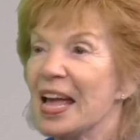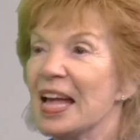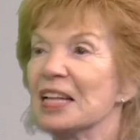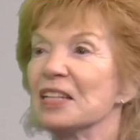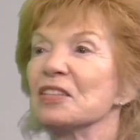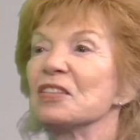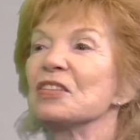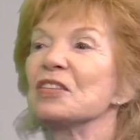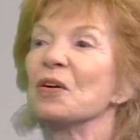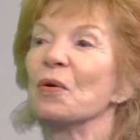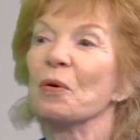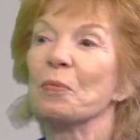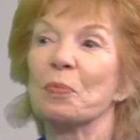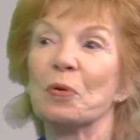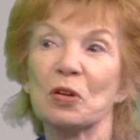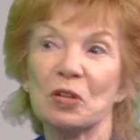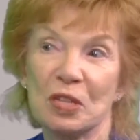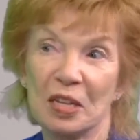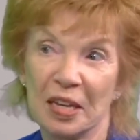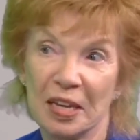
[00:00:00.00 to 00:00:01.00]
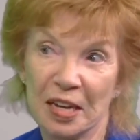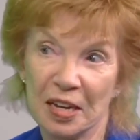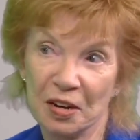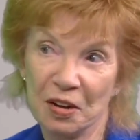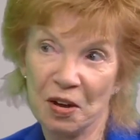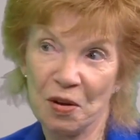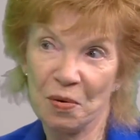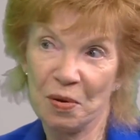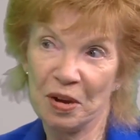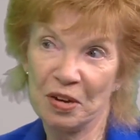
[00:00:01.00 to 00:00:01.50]
And so a person can
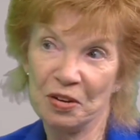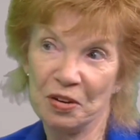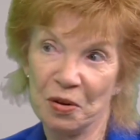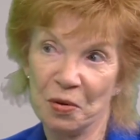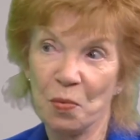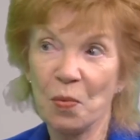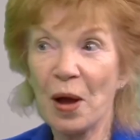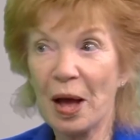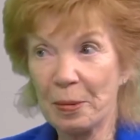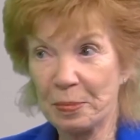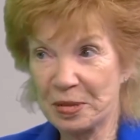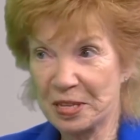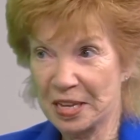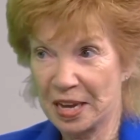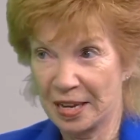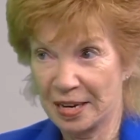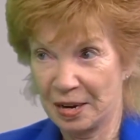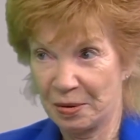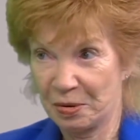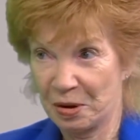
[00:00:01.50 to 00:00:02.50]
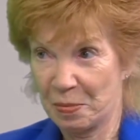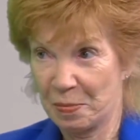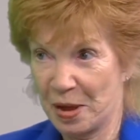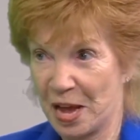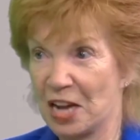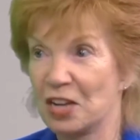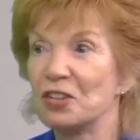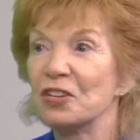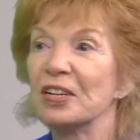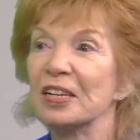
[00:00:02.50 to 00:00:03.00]
go on your website, I would
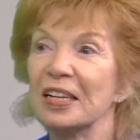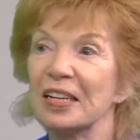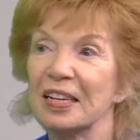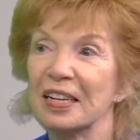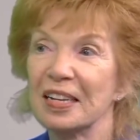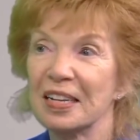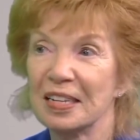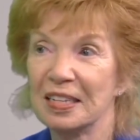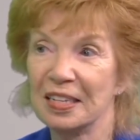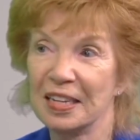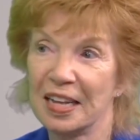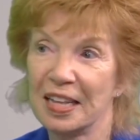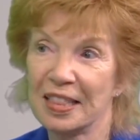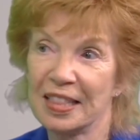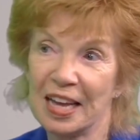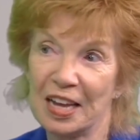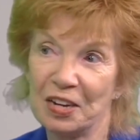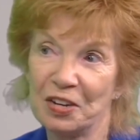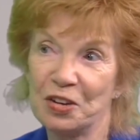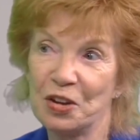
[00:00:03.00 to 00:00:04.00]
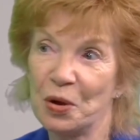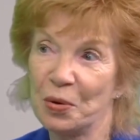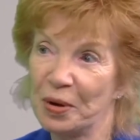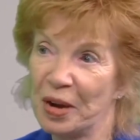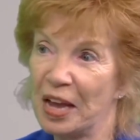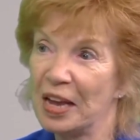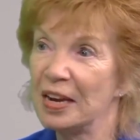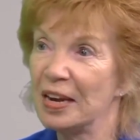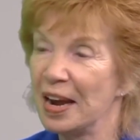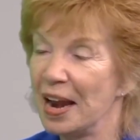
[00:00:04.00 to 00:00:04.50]
imagine, and click that
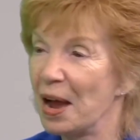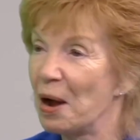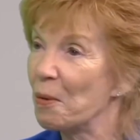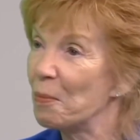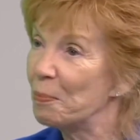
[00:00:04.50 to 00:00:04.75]
Donate Now